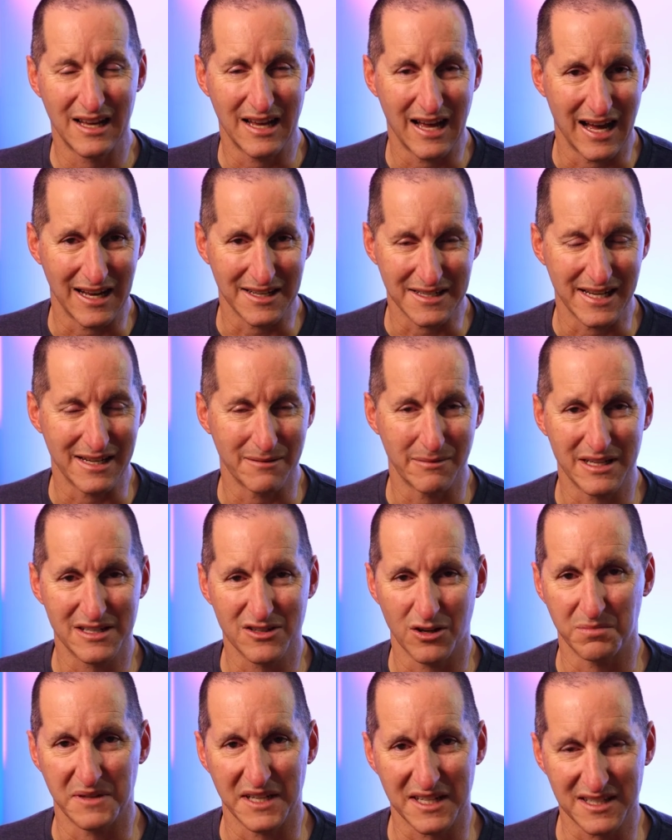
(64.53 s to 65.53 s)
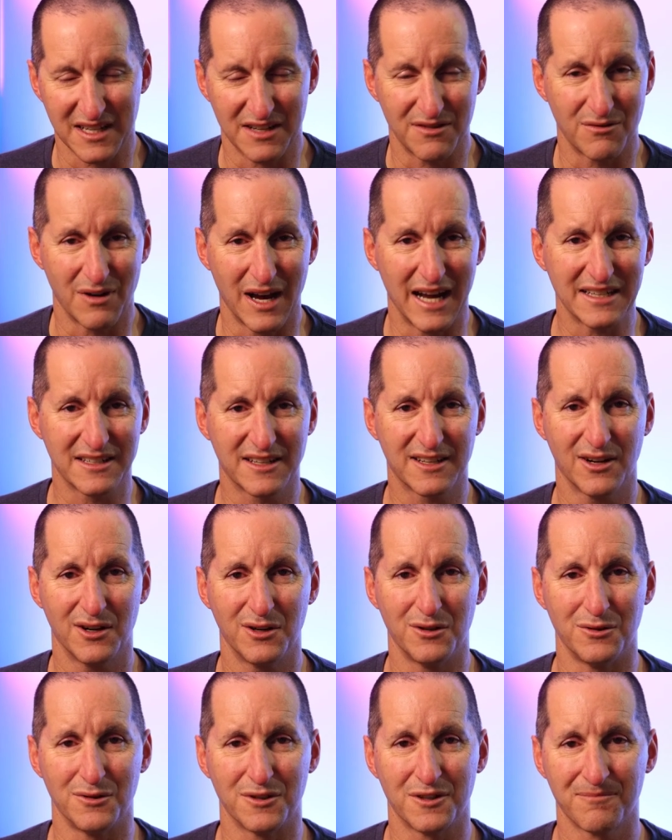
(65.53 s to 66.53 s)
uh, database objects and write
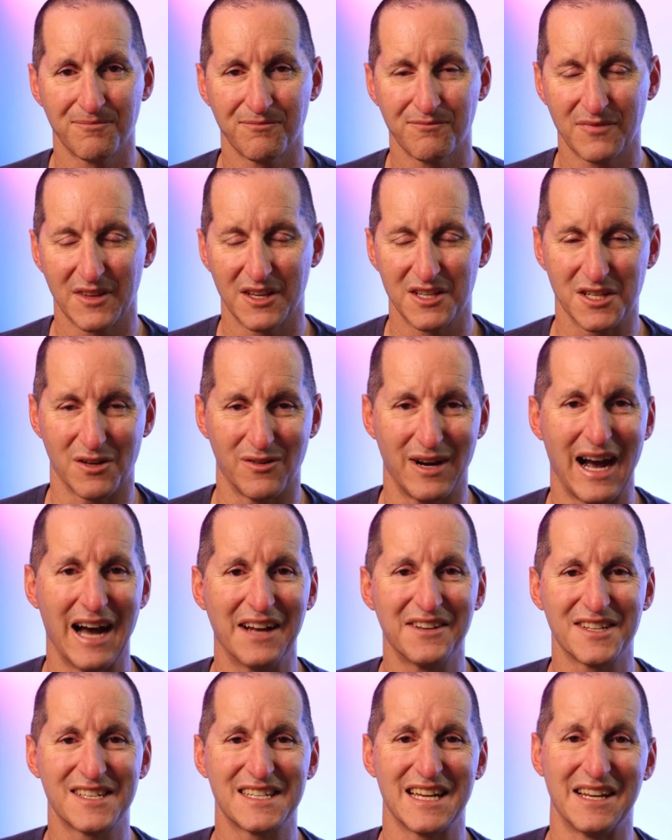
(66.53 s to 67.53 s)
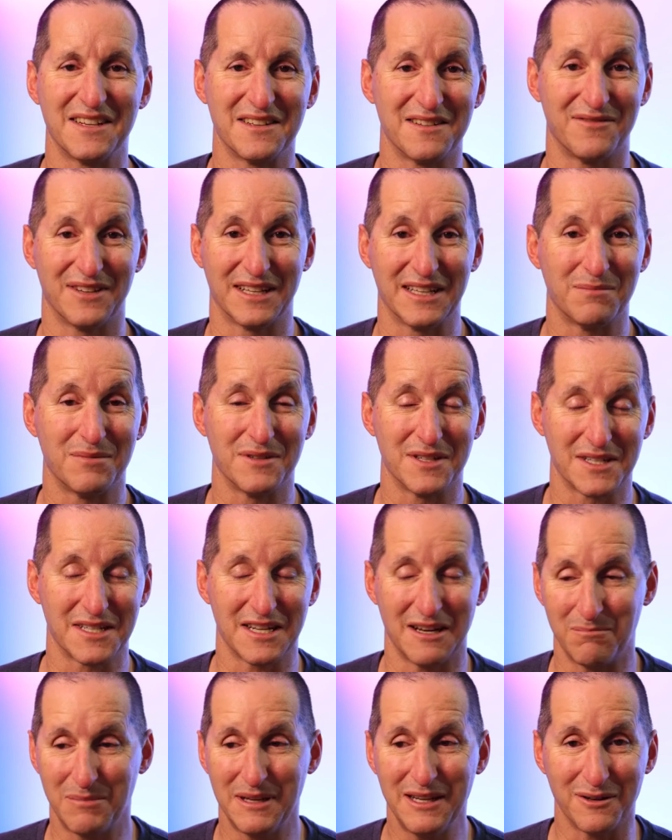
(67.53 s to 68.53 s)
code. So I understand developers'
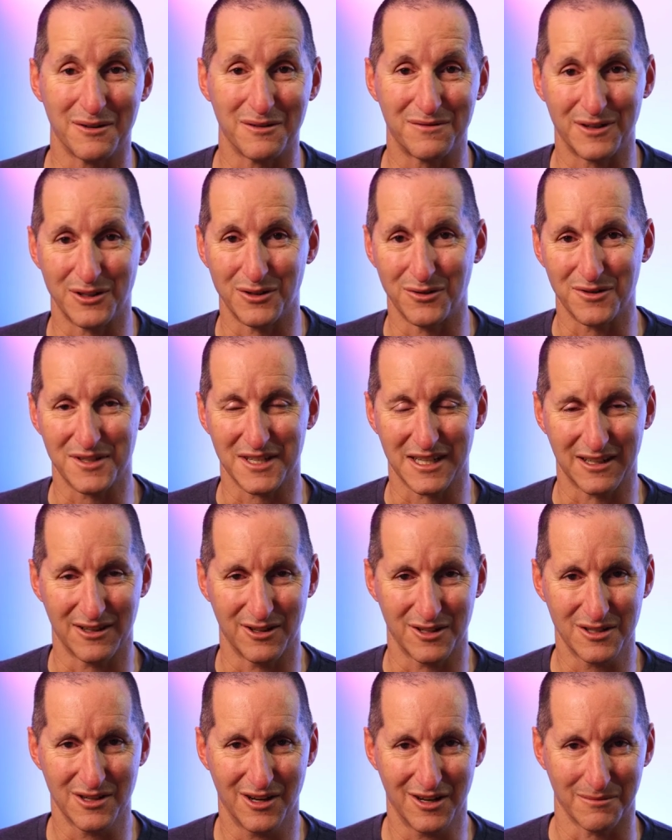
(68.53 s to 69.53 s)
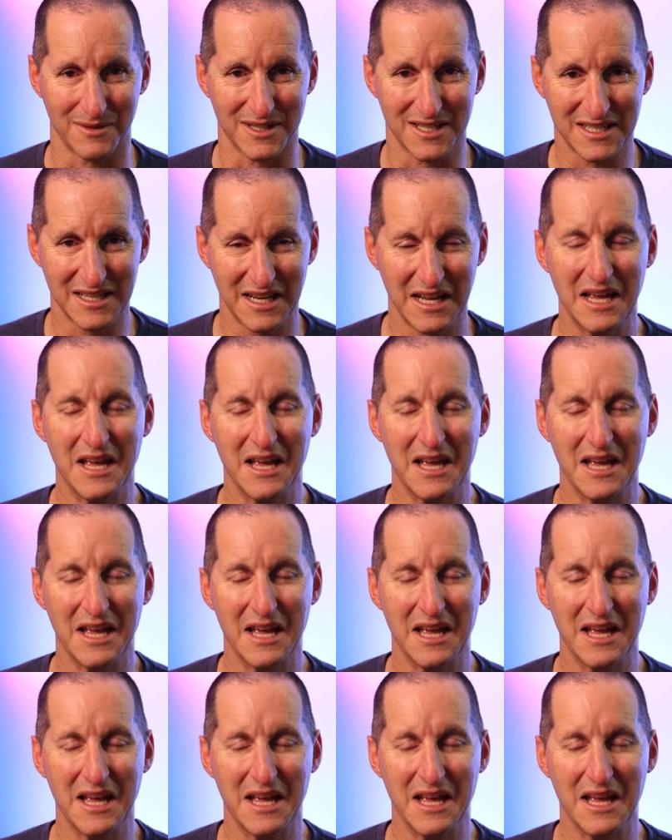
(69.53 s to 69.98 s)
appeal for using autonomous.